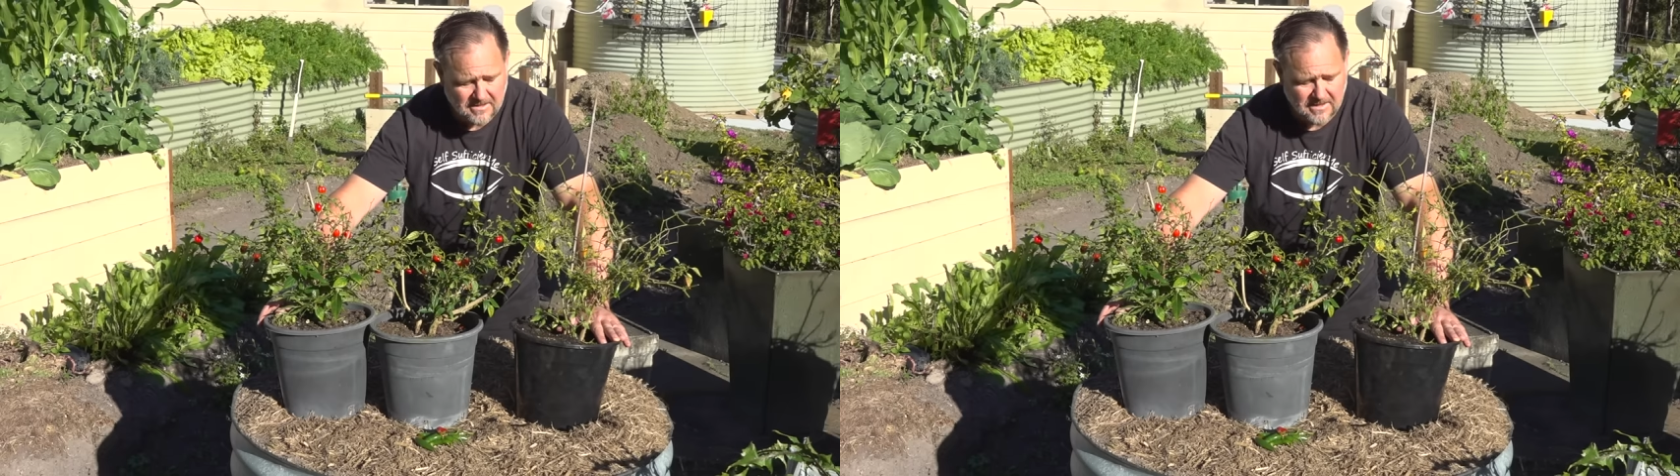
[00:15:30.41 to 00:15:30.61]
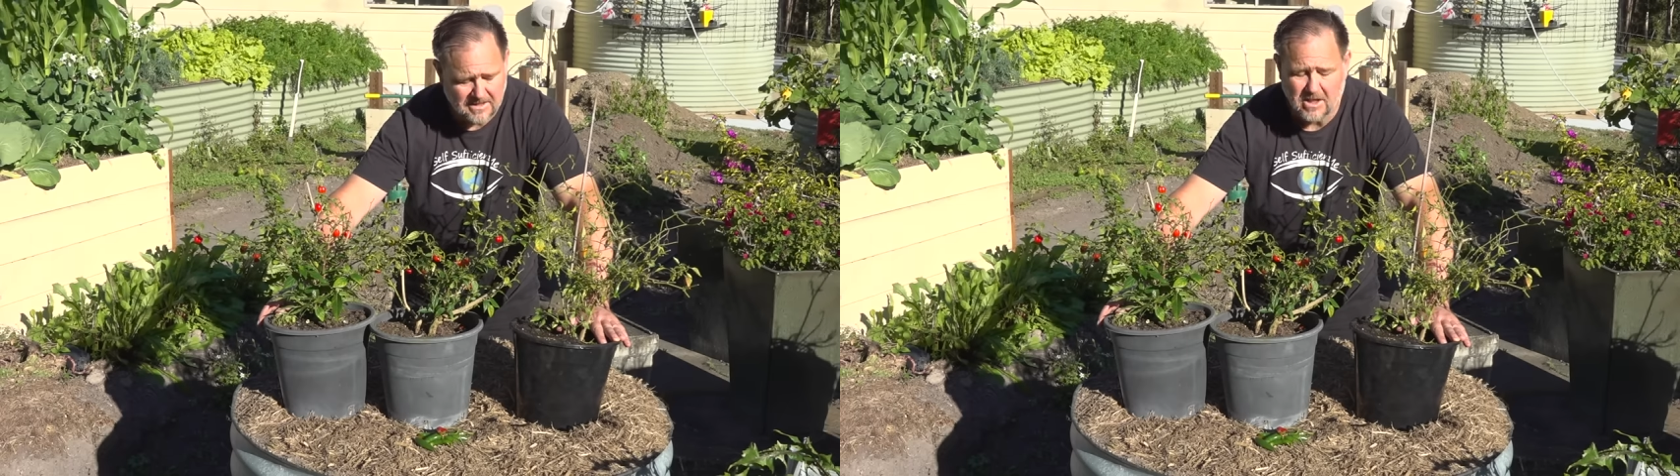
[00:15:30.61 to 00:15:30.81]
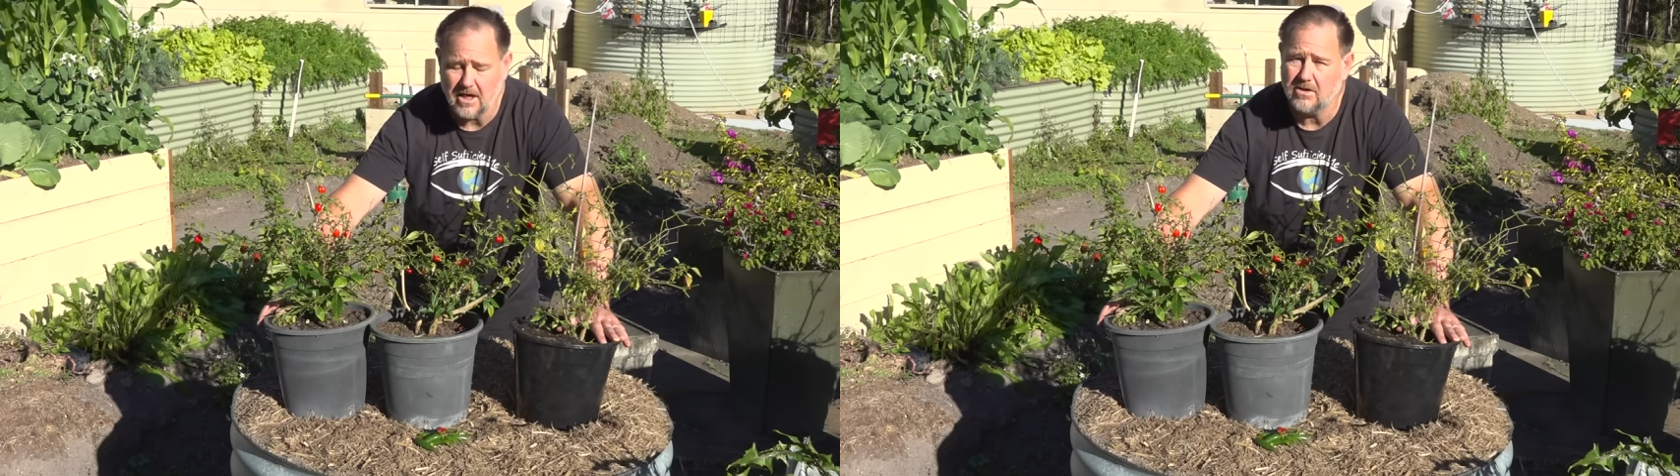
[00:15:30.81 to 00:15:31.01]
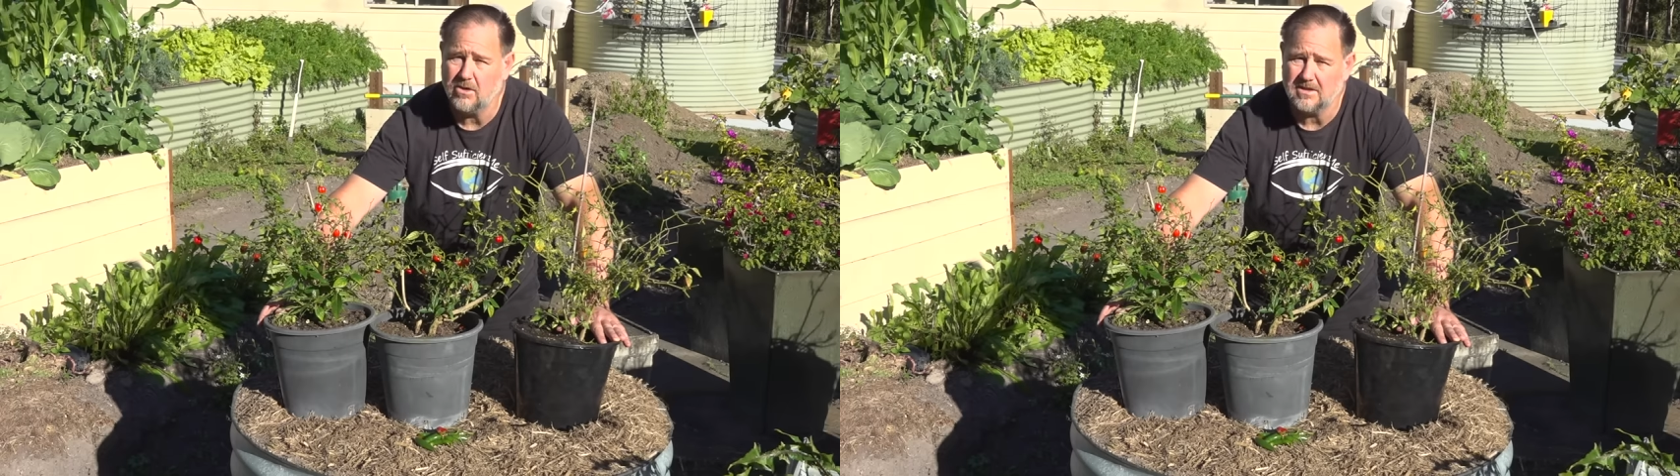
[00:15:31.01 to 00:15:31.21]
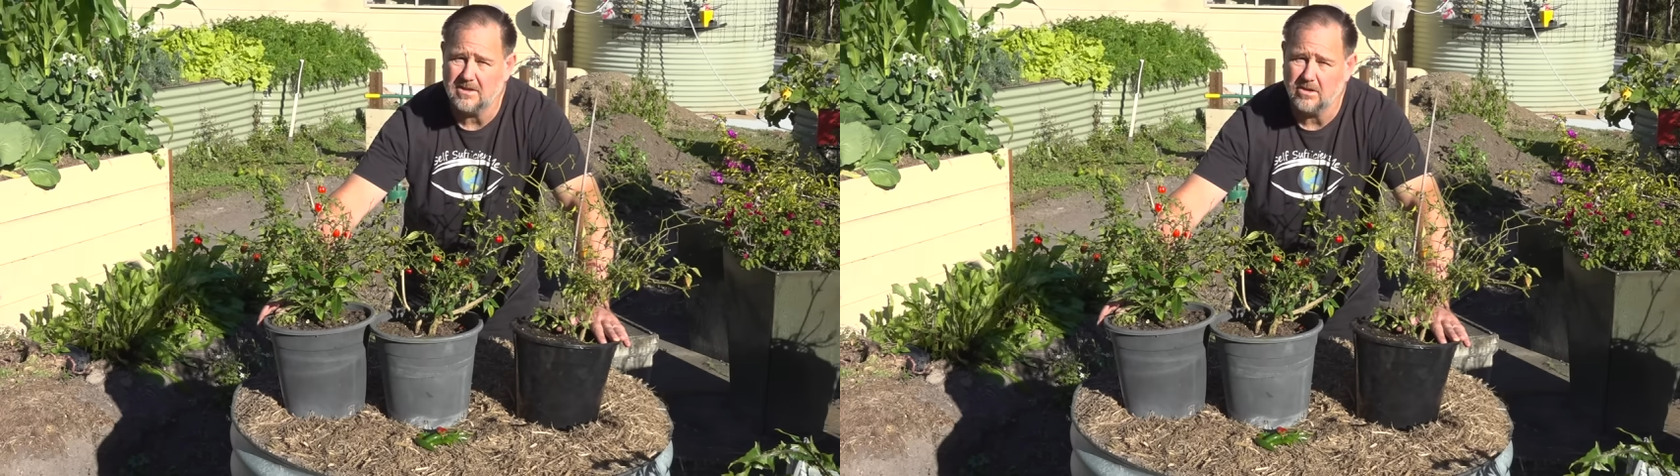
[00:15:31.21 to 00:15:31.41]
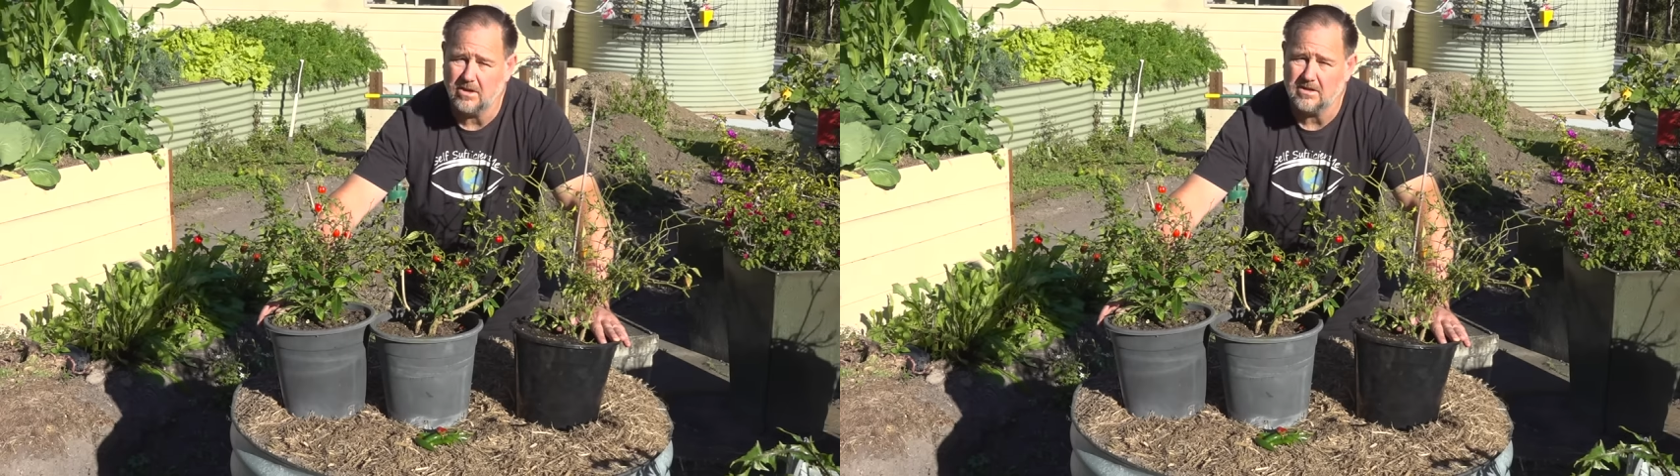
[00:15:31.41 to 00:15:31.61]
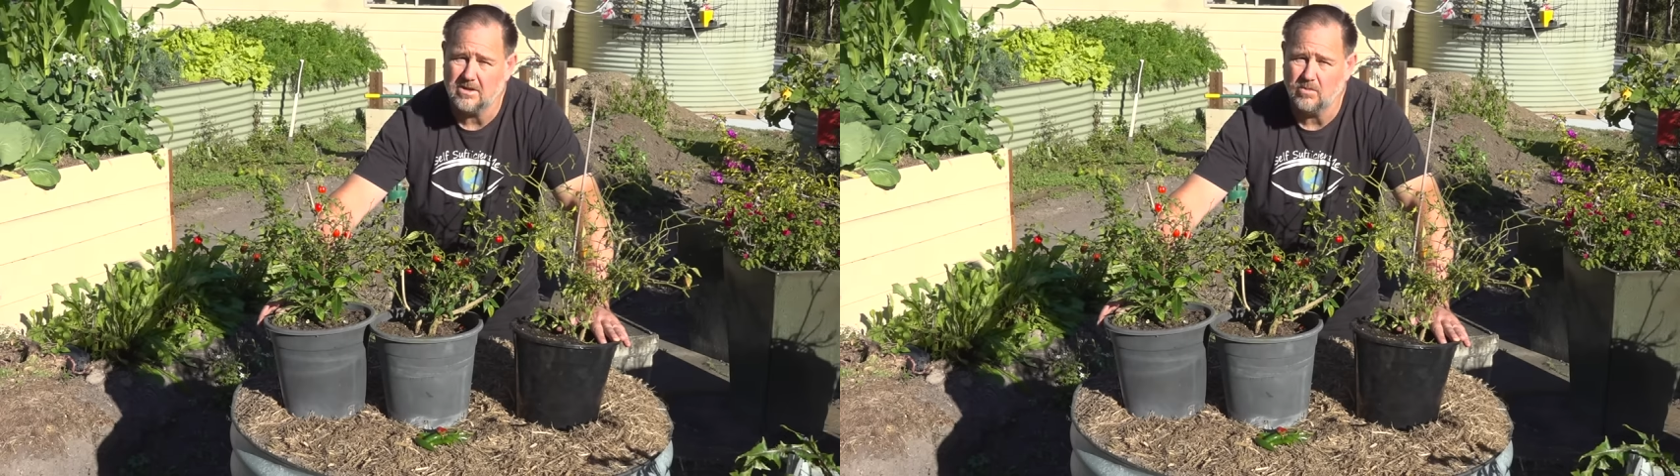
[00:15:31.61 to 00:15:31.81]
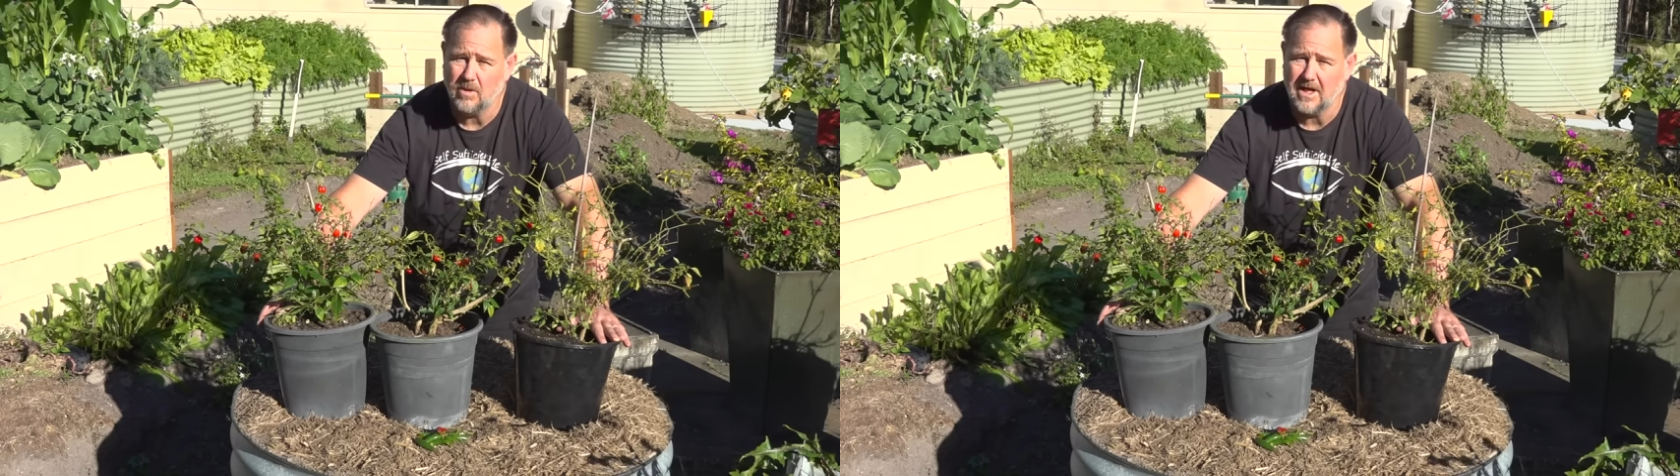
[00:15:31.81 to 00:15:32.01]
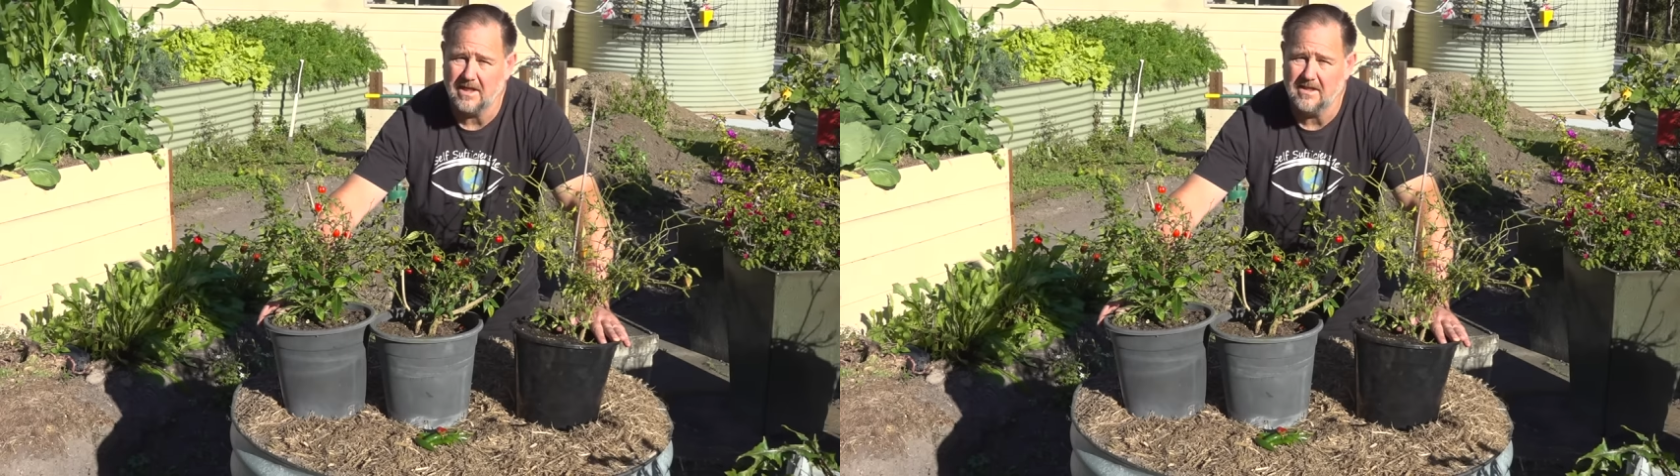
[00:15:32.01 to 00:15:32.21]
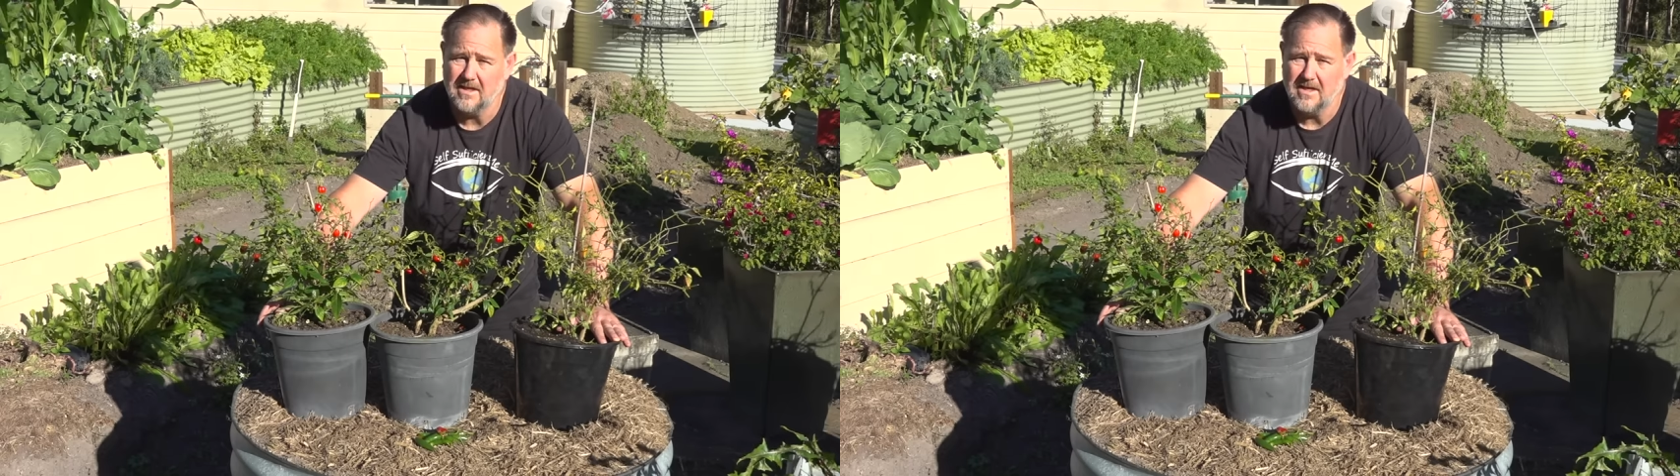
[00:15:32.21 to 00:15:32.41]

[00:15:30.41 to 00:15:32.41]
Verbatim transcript: They don't cost a lot to run.